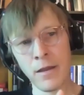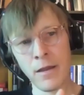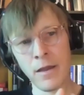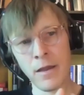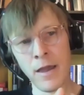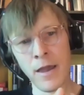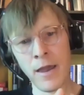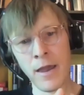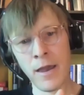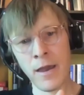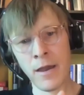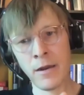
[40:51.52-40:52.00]

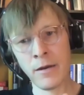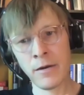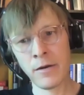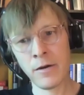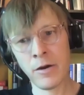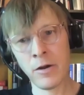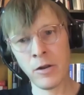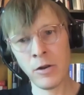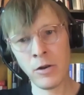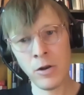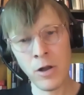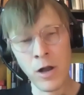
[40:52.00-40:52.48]
And
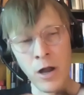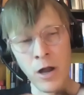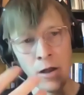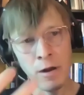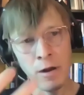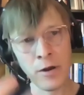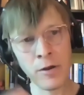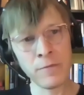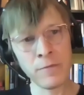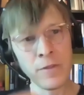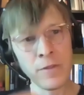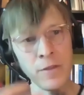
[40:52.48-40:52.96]
a
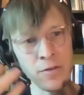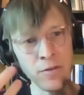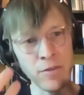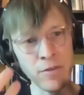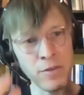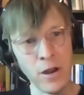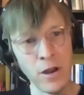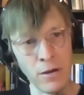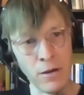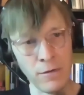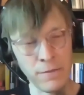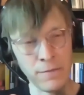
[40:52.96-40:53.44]
lot of the
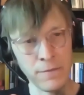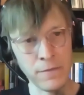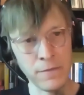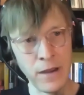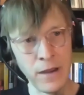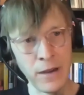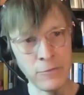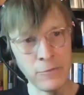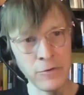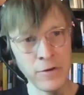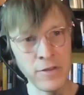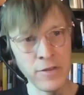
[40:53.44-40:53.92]
stuff,
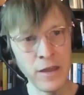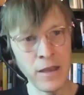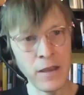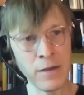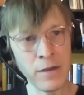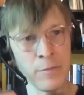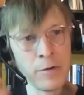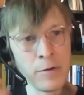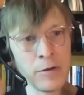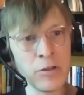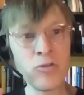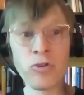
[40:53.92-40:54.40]
I would say a
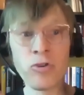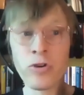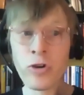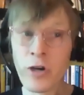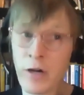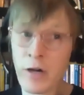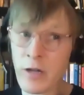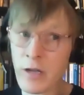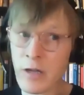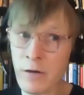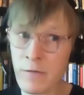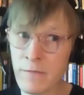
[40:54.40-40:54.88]

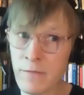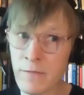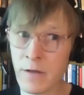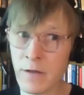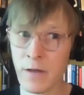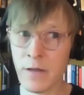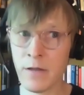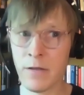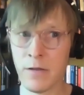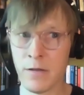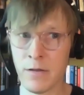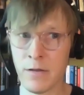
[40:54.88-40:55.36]
majority of
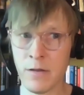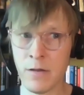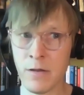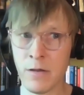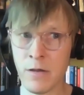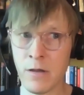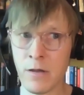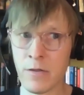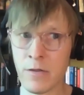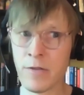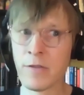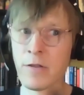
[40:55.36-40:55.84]
the
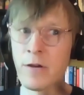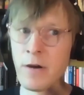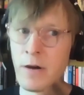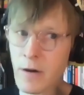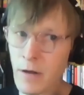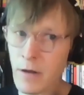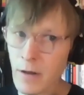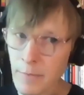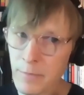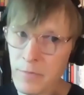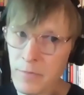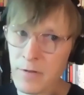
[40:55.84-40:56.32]

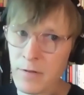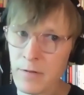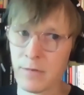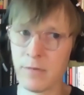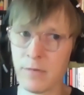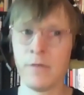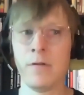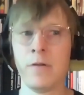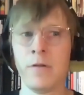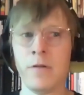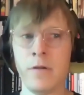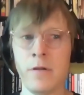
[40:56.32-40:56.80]
startups
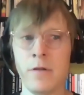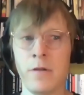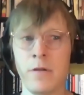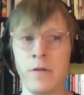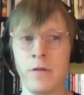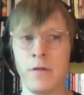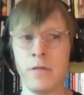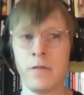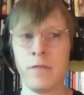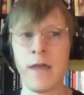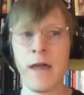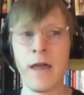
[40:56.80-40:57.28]

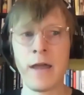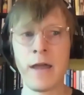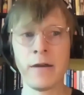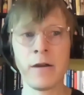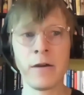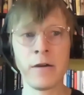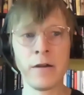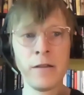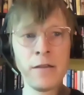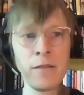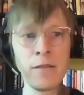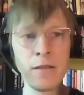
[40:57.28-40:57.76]
that
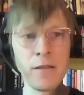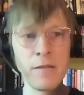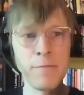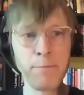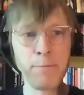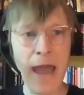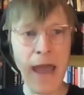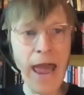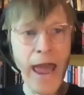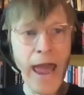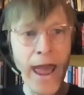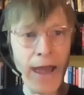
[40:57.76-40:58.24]
are in this
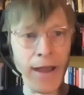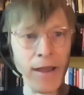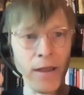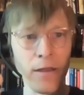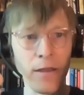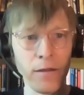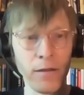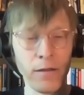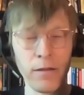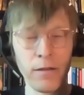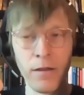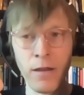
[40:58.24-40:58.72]

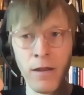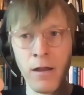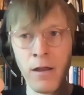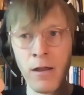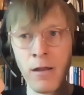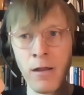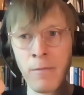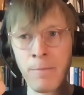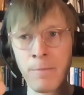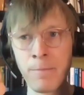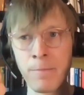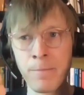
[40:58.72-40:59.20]
bag
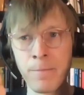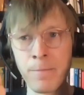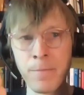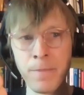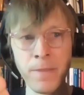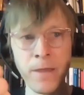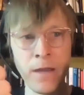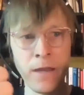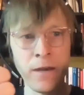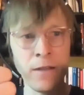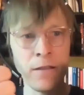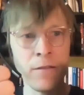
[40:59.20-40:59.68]

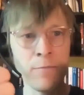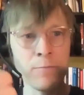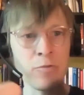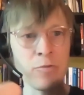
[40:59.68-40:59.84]
that is